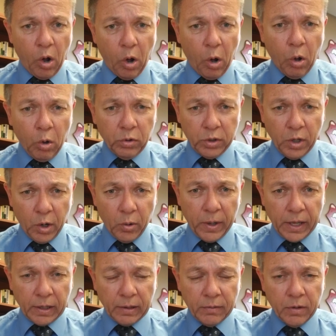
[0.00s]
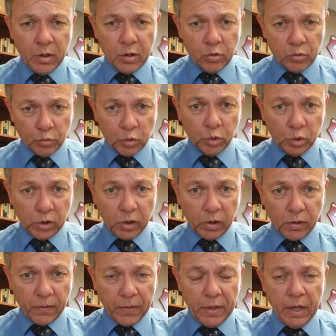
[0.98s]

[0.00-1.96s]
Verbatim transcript: all-knowing ruler